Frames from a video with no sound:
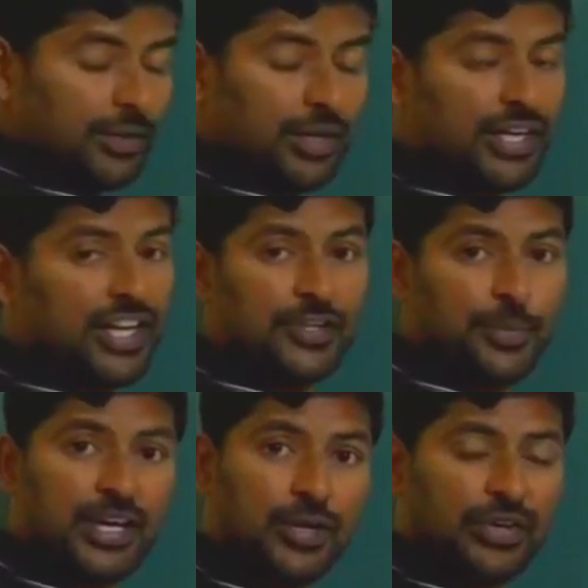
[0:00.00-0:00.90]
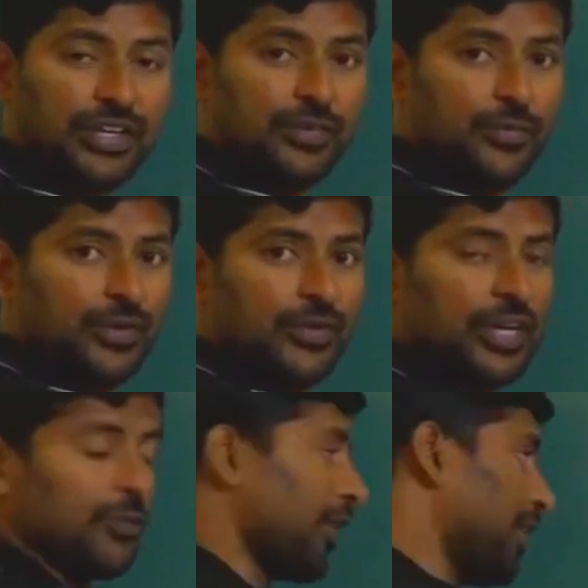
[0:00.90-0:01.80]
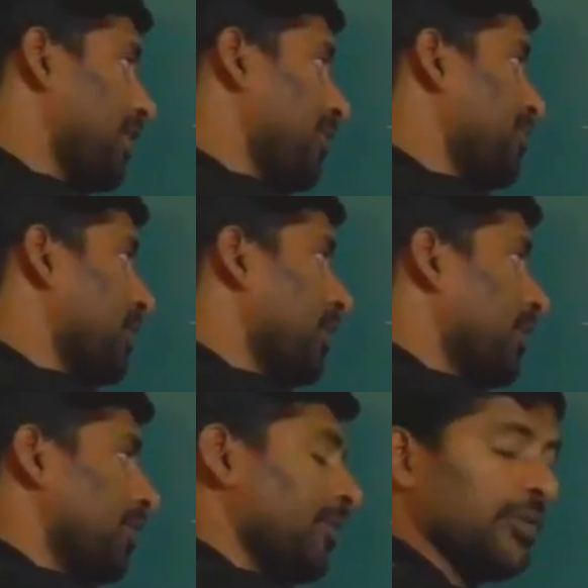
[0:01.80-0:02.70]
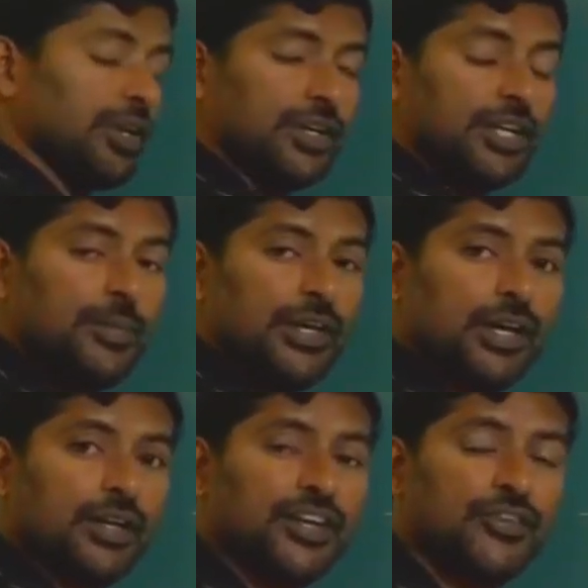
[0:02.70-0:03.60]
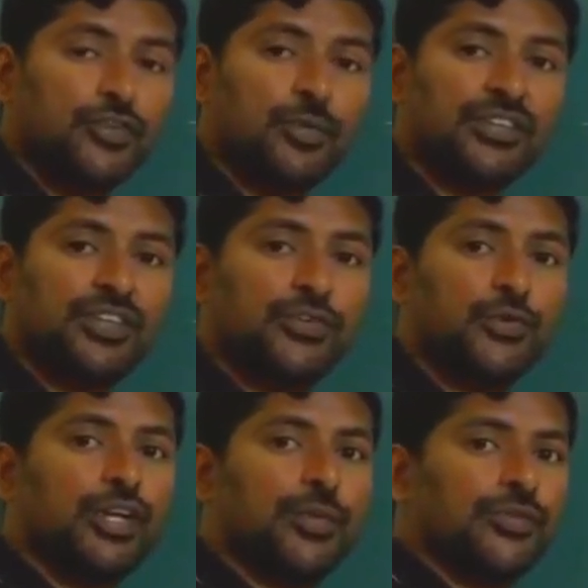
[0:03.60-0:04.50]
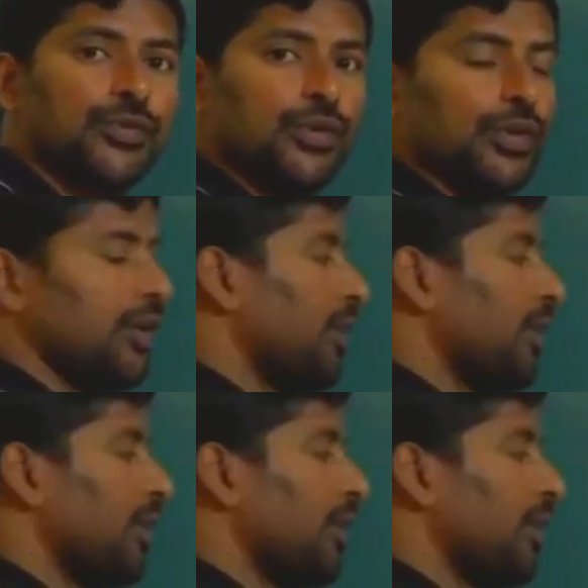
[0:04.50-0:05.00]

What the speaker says: and HBR we verified it. For DBR, reduced mass is 2 times to